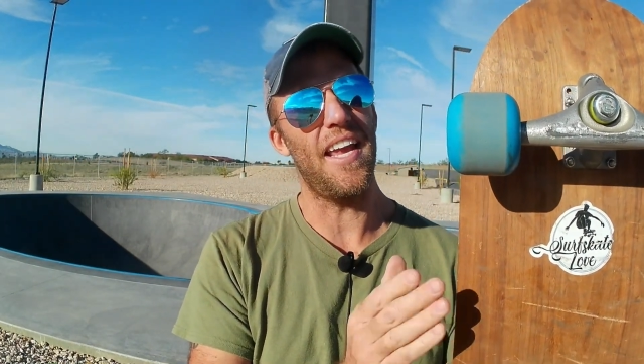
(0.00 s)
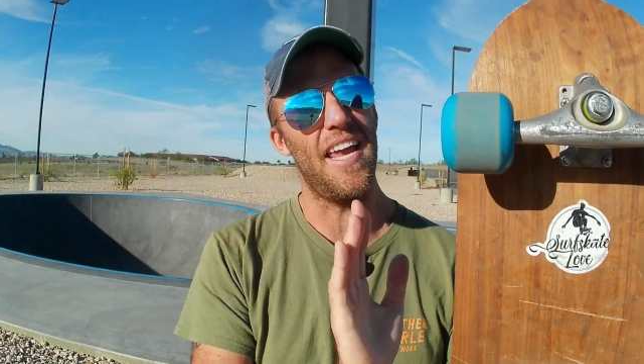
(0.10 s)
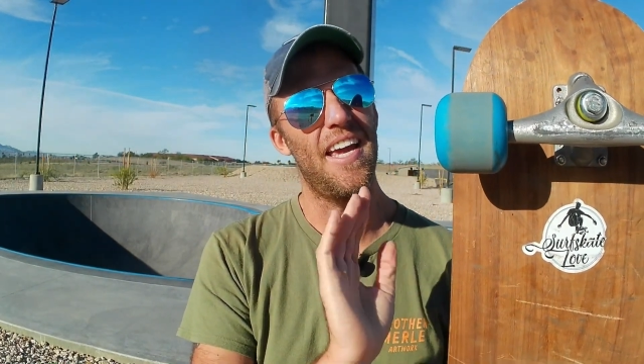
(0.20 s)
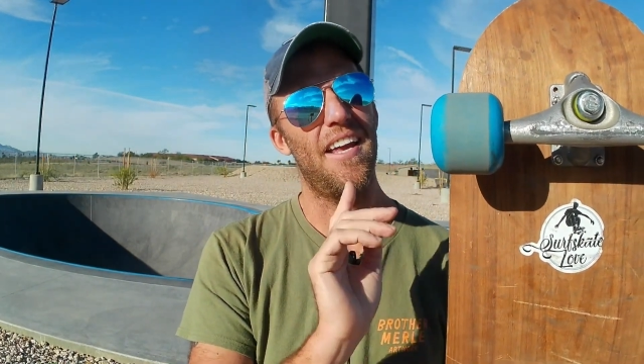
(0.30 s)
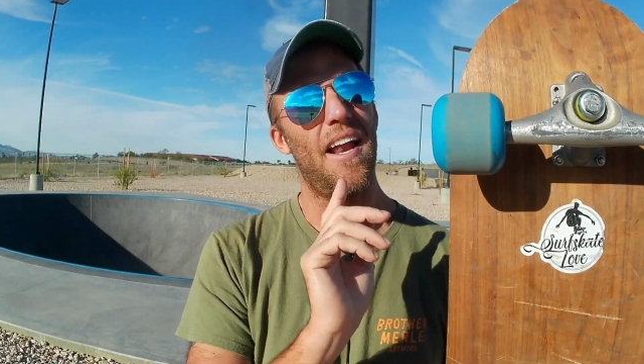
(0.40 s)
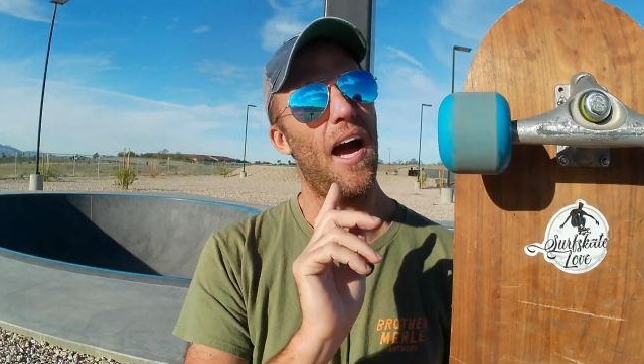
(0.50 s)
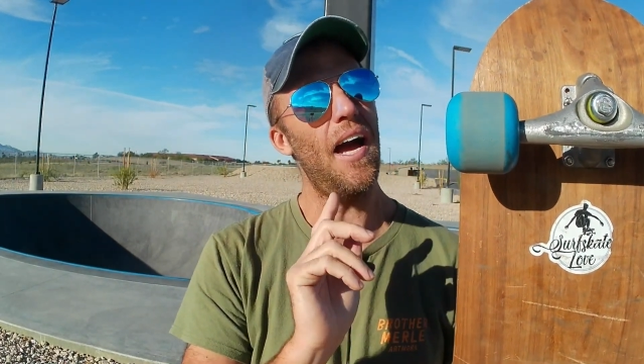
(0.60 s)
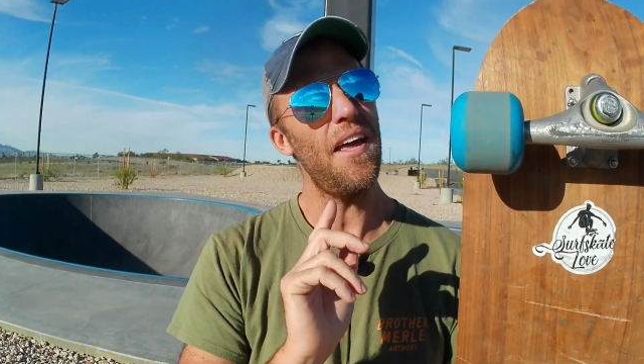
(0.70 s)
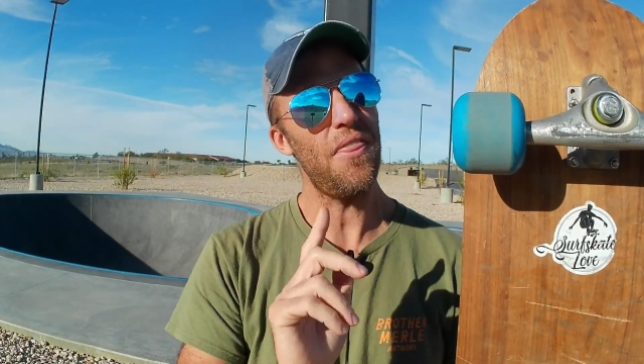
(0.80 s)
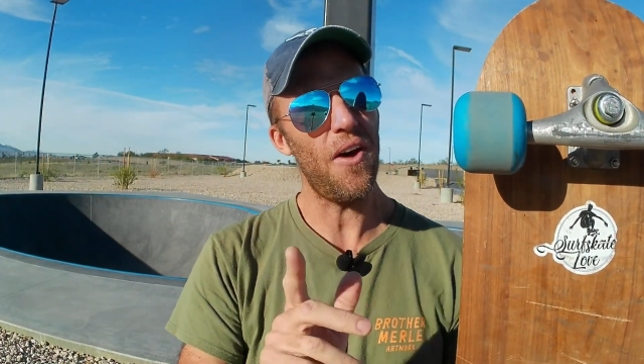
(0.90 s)
and
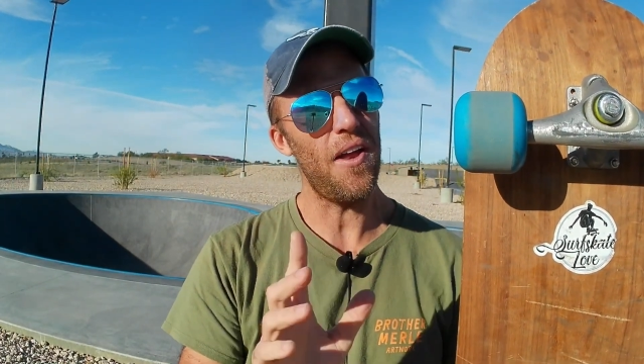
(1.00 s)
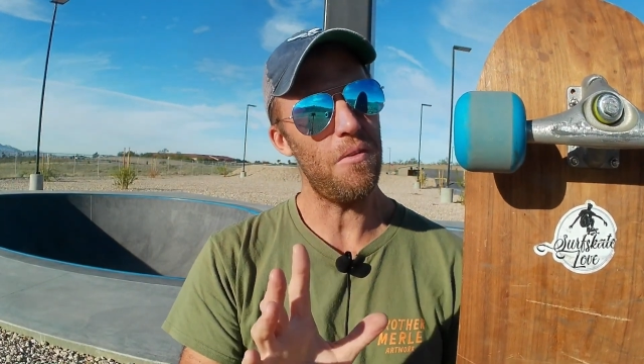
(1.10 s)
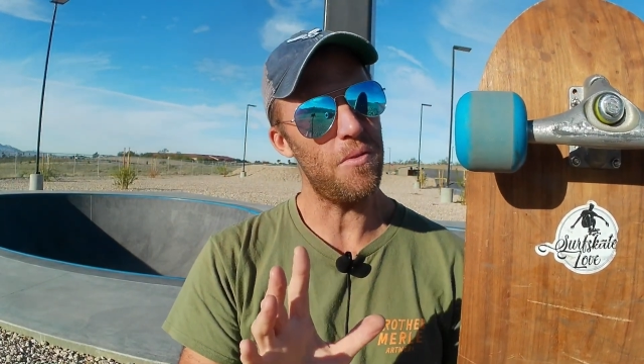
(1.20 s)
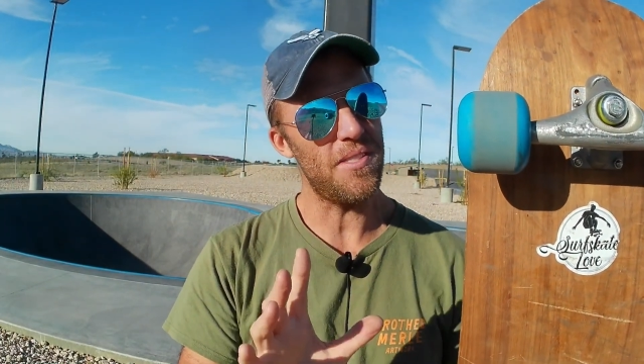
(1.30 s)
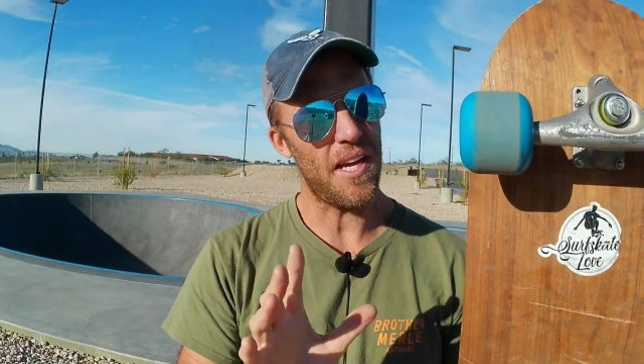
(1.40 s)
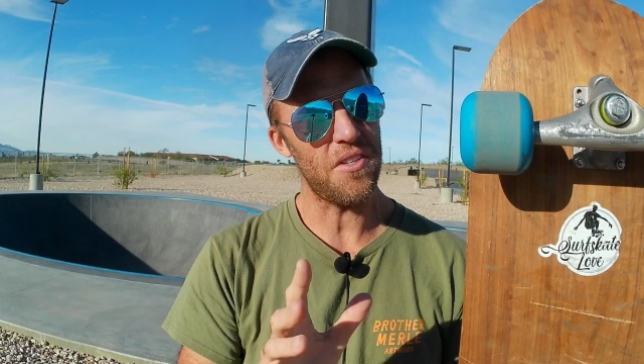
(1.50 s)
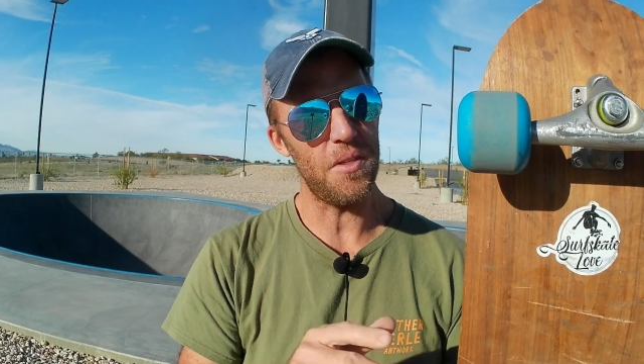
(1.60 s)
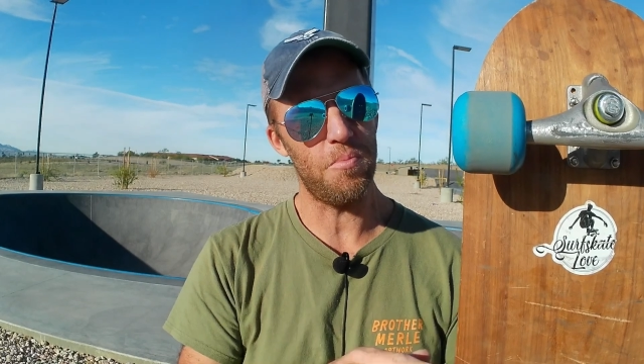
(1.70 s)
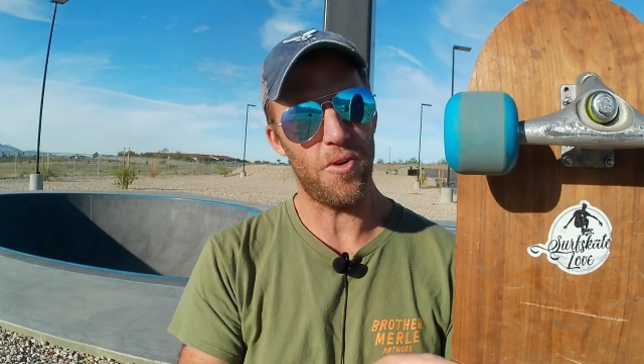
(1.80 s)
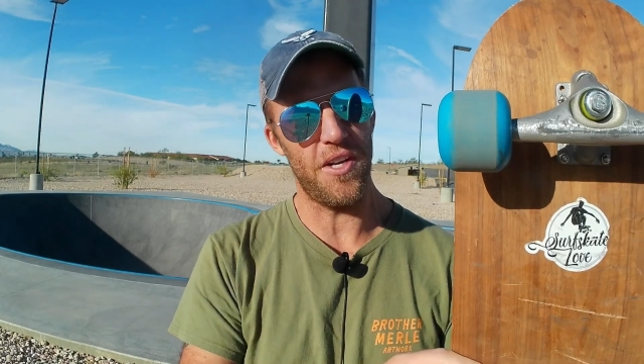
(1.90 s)
I thought it was actually
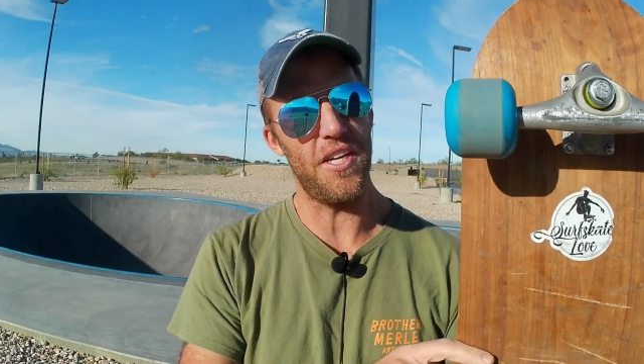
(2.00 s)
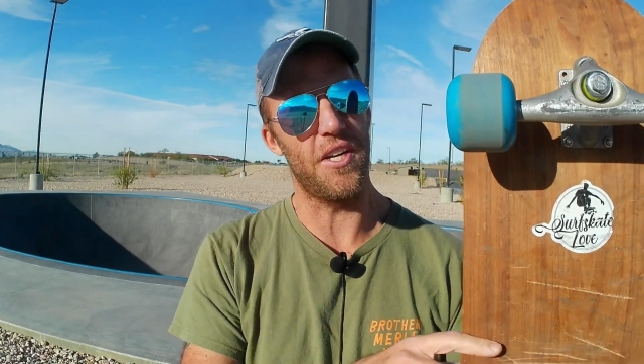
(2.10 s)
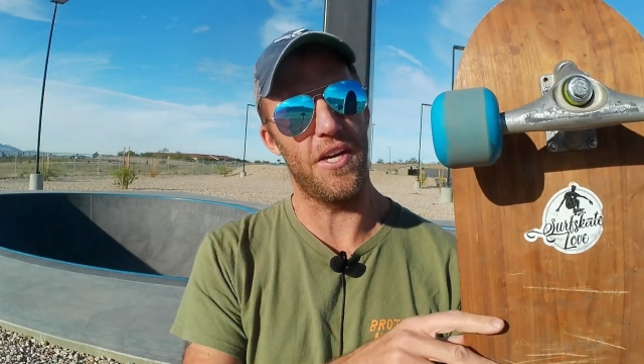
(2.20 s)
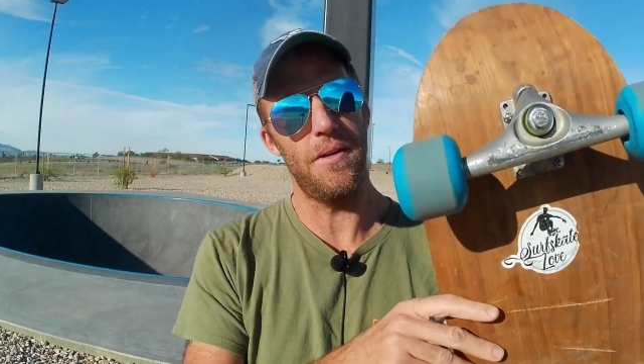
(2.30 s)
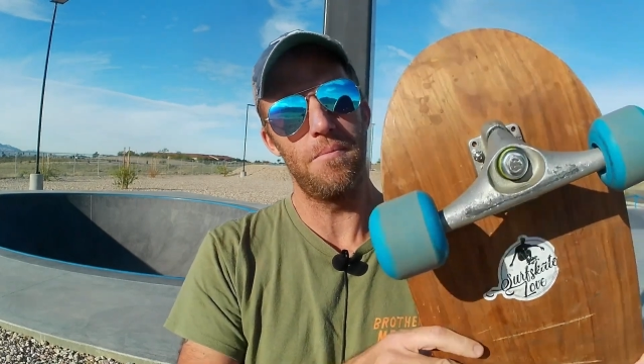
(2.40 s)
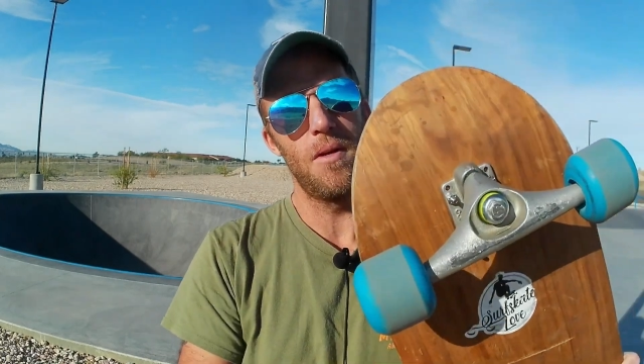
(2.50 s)
pretty good.